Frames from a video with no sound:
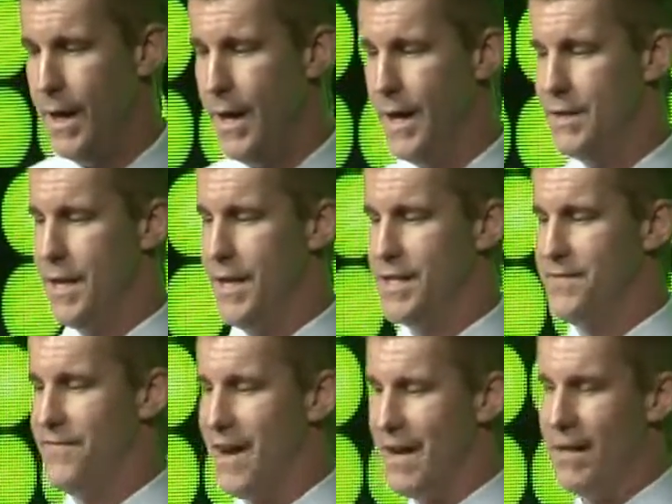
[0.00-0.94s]
It is
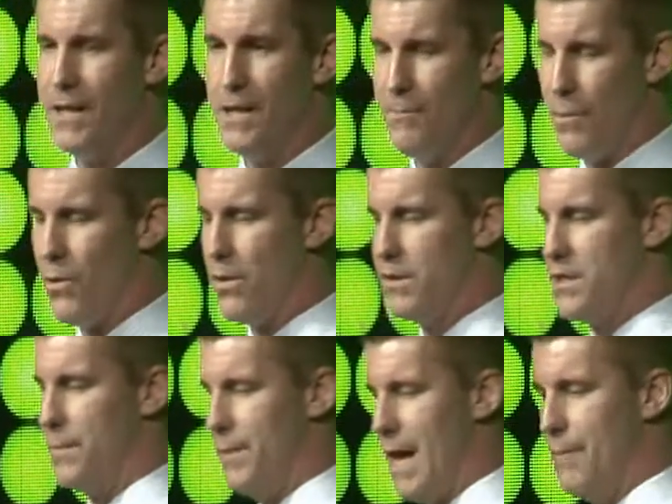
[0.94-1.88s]
vitally important
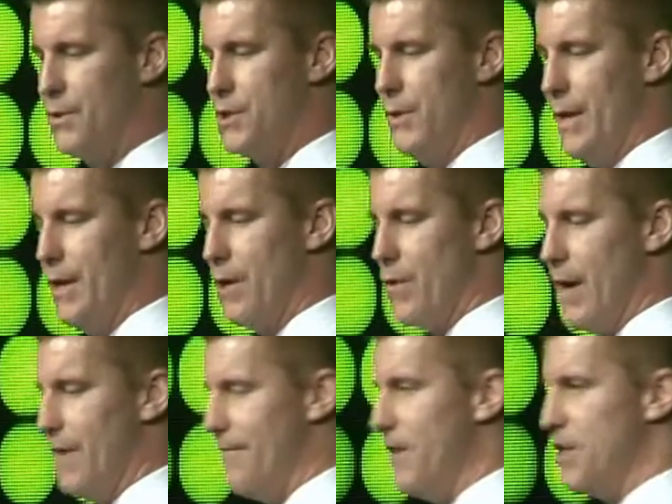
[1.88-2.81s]
to be able to
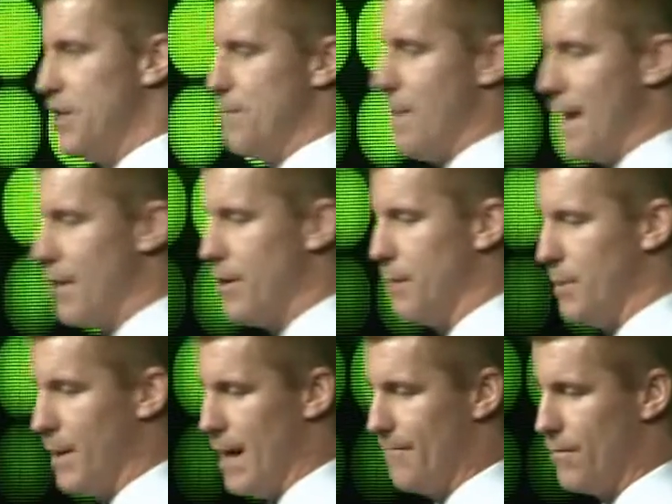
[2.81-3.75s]
integrate efficient monitoring
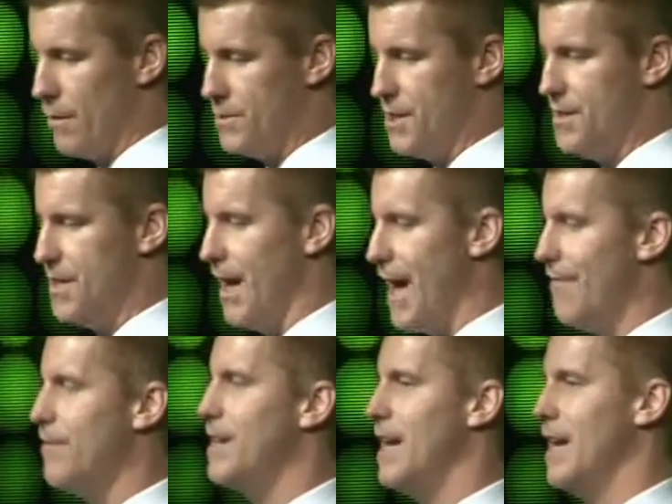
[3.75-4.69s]
platforms into
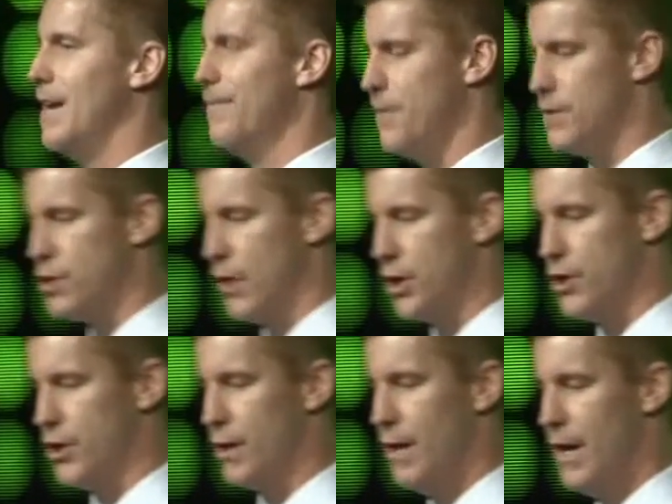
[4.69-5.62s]
everyday
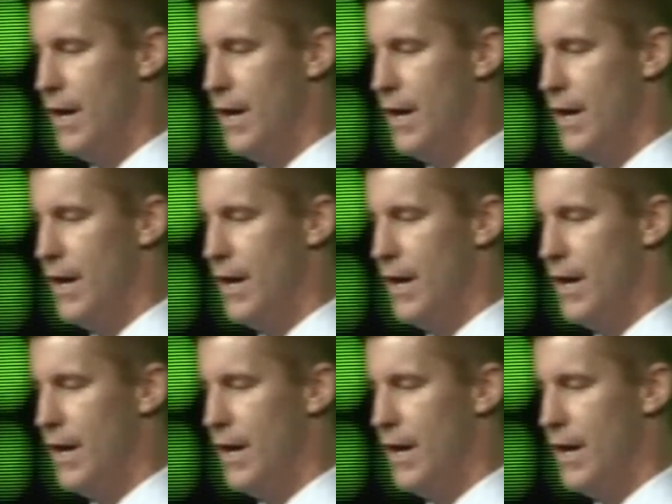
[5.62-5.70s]
infrastructure